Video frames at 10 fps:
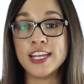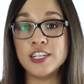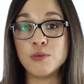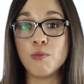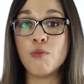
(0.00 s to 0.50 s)

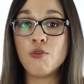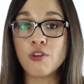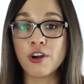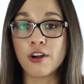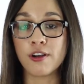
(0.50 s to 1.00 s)
is
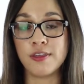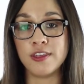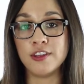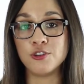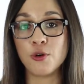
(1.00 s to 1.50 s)
more
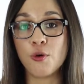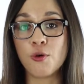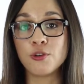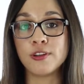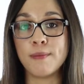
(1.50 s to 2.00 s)
than the
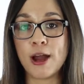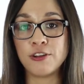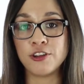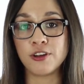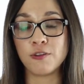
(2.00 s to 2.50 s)
total
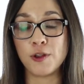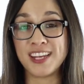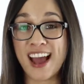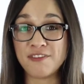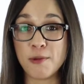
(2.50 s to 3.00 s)
amount you're going
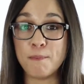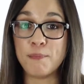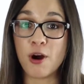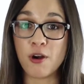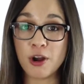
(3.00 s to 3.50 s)
to have to
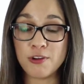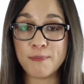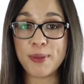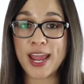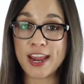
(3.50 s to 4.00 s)
borrow to
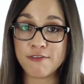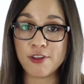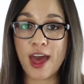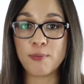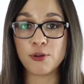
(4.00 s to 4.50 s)
pay for
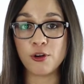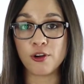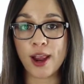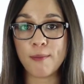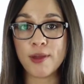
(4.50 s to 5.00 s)
that
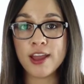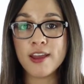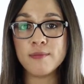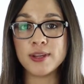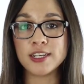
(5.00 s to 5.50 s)
program.
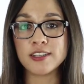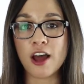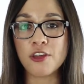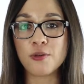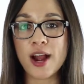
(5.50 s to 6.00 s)
Because
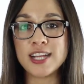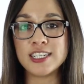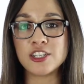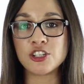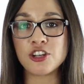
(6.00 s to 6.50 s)
otherwise
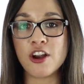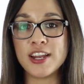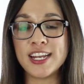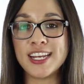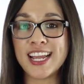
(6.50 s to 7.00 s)
it's
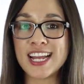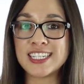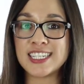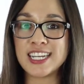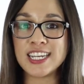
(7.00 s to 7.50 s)
starting to get
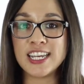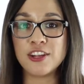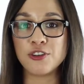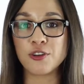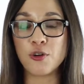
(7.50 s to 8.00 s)
sticky
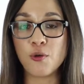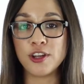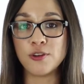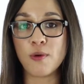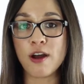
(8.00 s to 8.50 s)
and you're
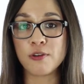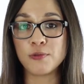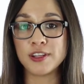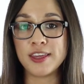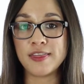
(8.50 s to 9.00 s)
going to want to
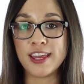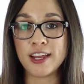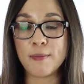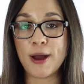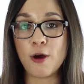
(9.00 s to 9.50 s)
really
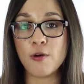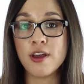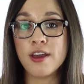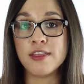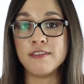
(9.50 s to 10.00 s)
think about
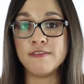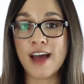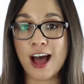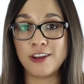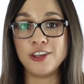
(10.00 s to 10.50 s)
the
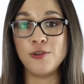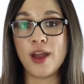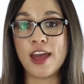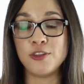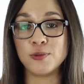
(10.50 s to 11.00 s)
value
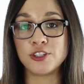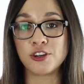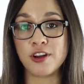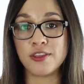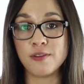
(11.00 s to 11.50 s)
and the
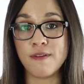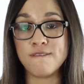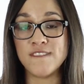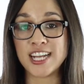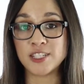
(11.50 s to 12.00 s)
return on the
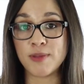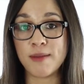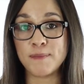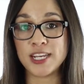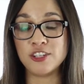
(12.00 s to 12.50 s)

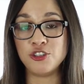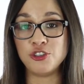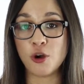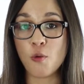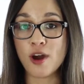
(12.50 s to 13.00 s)
investment, because you
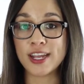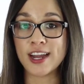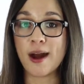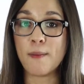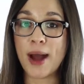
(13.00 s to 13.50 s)
don't want to
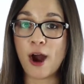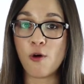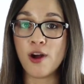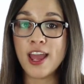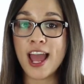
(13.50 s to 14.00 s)
come
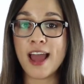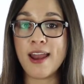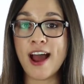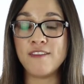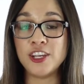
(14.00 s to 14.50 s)
out
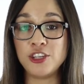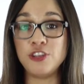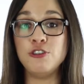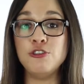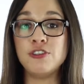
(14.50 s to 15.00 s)
and have a
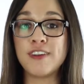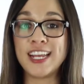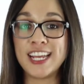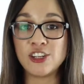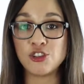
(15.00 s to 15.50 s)
huge
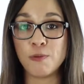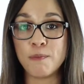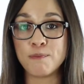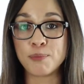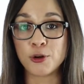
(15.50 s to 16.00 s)

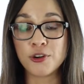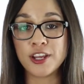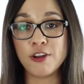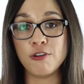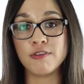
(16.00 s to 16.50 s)
financial
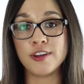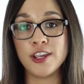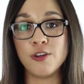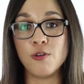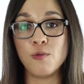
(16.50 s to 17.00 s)
burden over
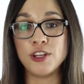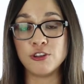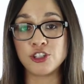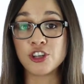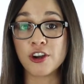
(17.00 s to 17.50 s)
you when
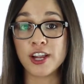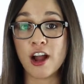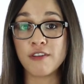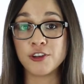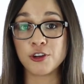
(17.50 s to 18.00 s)
you're starting
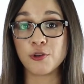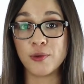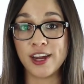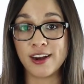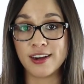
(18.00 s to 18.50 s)
off your
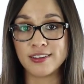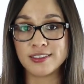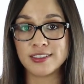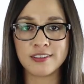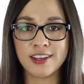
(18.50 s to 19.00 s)
career.
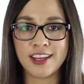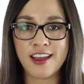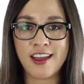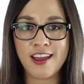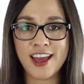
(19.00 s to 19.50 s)

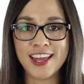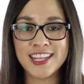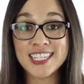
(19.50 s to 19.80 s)
The